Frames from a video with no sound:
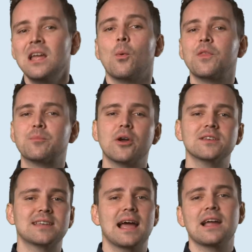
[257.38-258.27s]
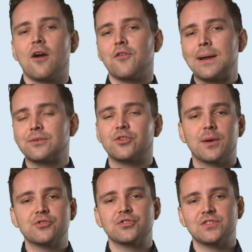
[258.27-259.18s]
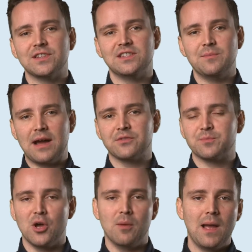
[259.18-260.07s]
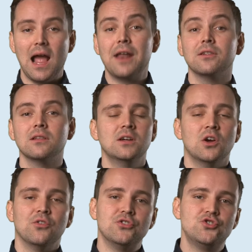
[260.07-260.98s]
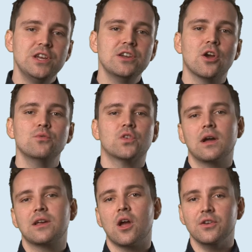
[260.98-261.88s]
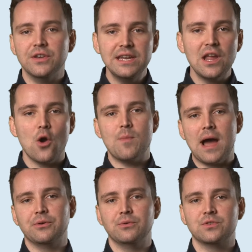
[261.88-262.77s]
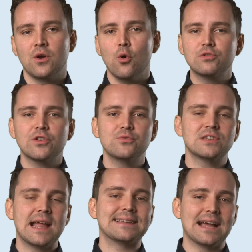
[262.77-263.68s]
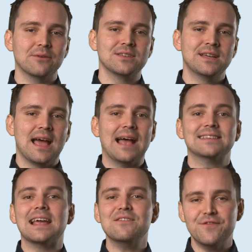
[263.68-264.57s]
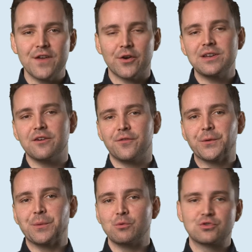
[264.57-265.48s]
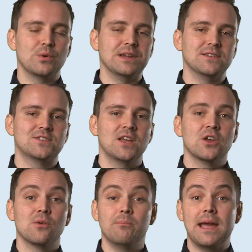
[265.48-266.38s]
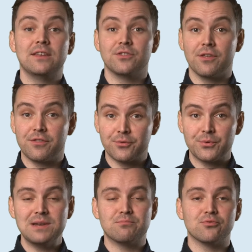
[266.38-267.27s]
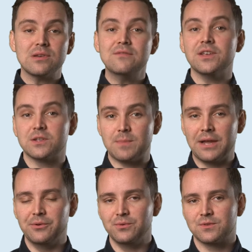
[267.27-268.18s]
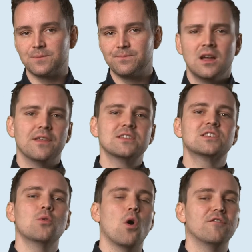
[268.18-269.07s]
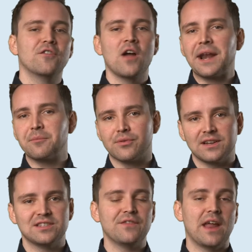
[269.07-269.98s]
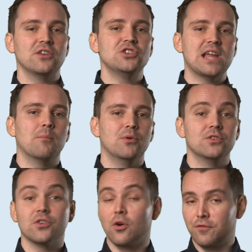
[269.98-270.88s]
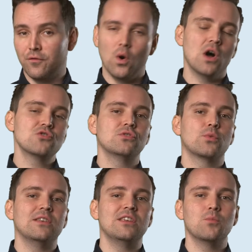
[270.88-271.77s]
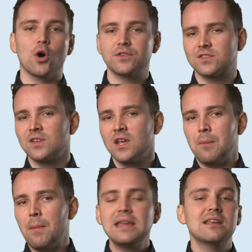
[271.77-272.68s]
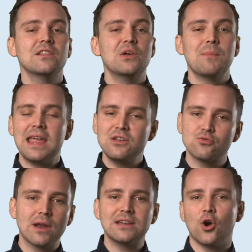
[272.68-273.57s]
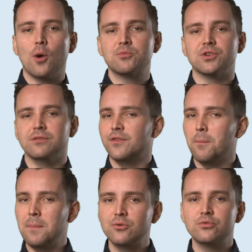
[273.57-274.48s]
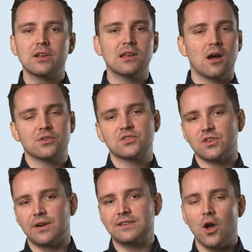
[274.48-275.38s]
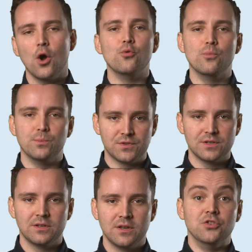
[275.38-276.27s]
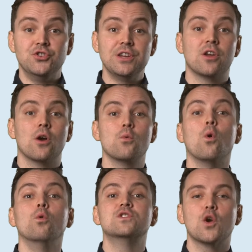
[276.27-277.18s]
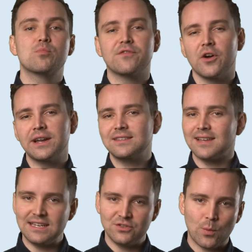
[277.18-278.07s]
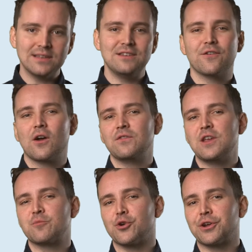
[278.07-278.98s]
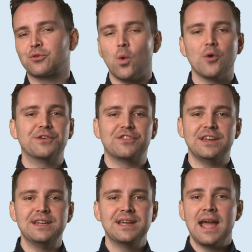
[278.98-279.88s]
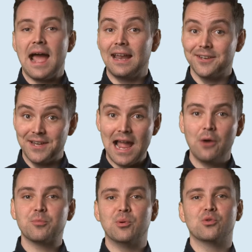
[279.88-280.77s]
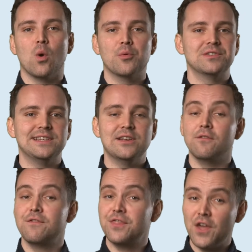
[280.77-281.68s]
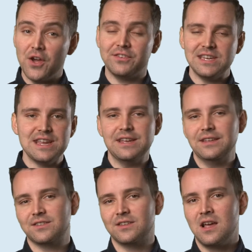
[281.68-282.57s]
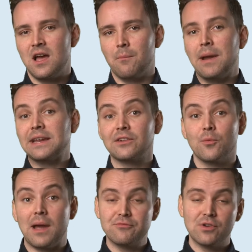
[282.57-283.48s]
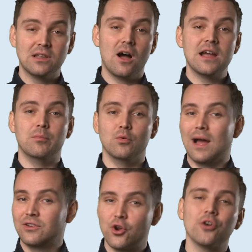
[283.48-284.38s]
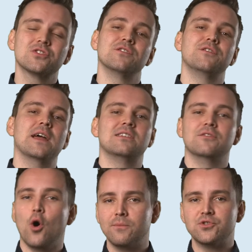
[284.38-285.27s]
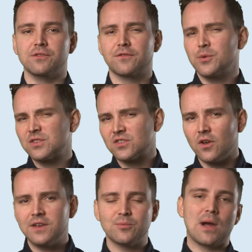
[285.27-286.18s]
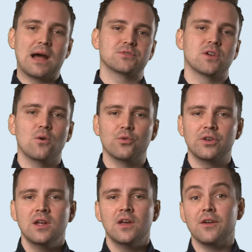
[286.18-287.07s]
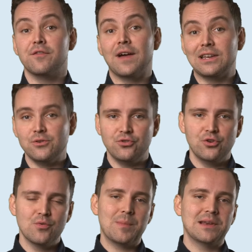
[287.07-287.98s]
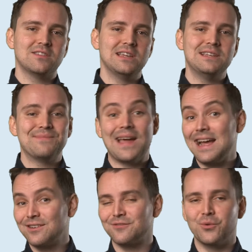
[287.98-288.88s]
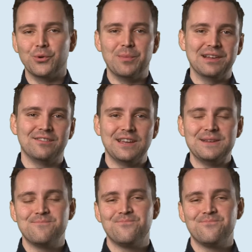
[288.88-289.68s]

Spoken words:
With a price tag of around £260 per panel, the Jinko Tiger Neo panels also stand out as a very affordable choice compared to the 3 previous panels. They still offer an impressive energy output of 420 watts, making them a great option for middle to large size homes. Jinko also provides a 25-year product warranty and an output warranty of 30 years, making them a reliable and cost-effective option for a sizable household that value durability and affordability.